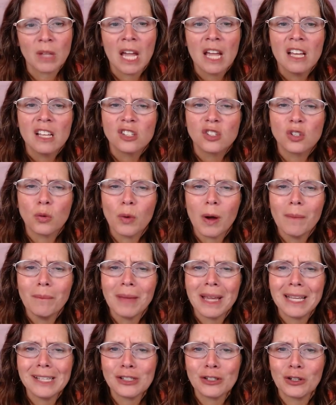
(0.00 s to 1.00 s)
So what
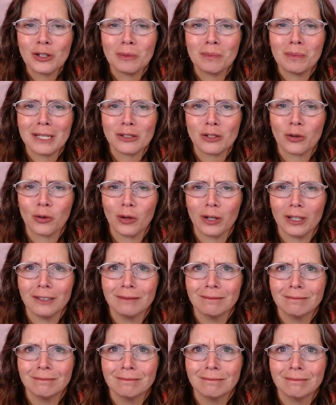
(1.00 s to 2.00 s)
makes a good mentor?
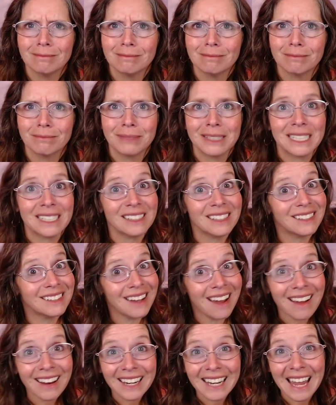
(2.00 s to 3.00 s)
Because
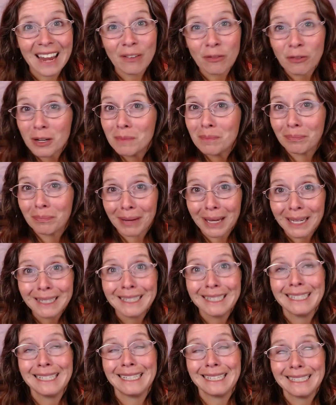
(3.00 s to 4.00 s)
not
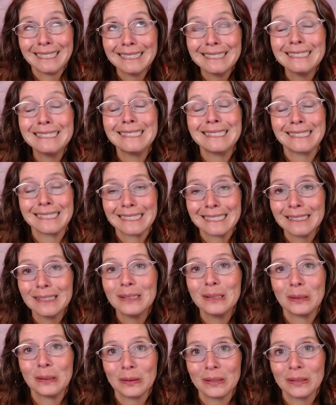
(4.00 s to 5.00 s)
everybody is
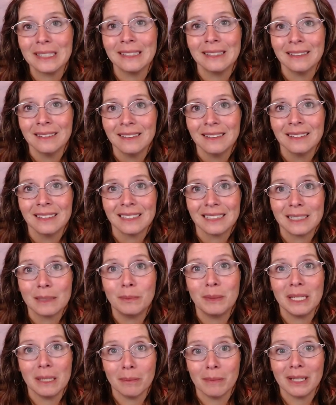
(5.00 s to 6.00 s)
skilled to
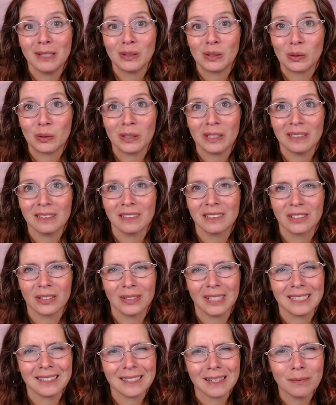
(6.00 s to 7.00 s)
be a mentor. So
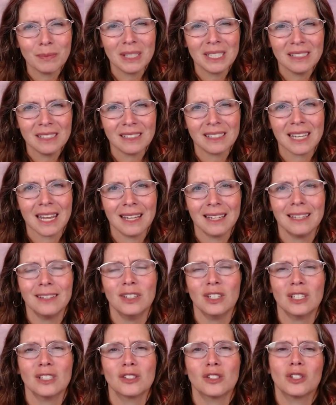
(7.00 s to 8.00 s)
that's something to take
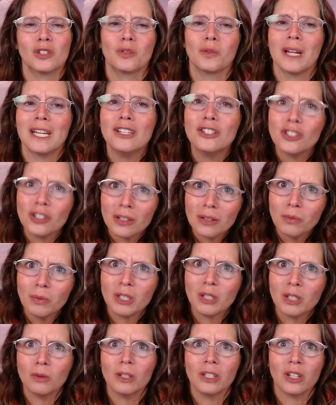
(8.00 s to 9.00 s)
into consideration
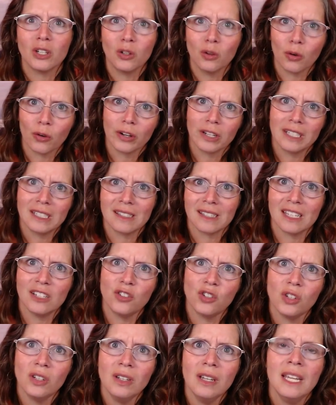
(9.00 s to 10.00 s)
when you look at your
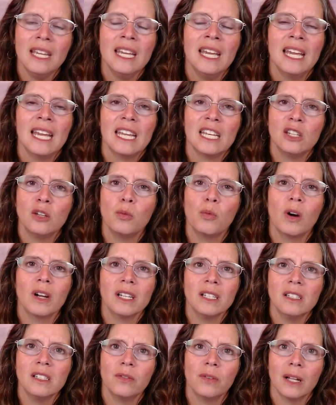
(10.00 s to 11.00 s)
organization and you want
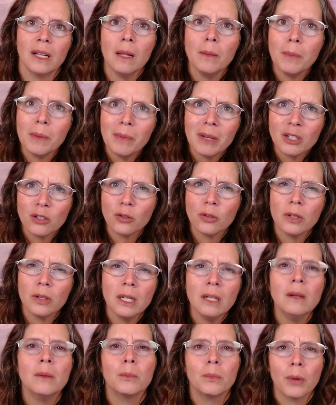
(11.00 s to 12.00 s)
to develop a
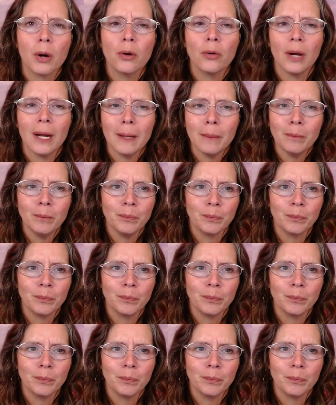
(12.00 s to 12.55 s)
mentoring program.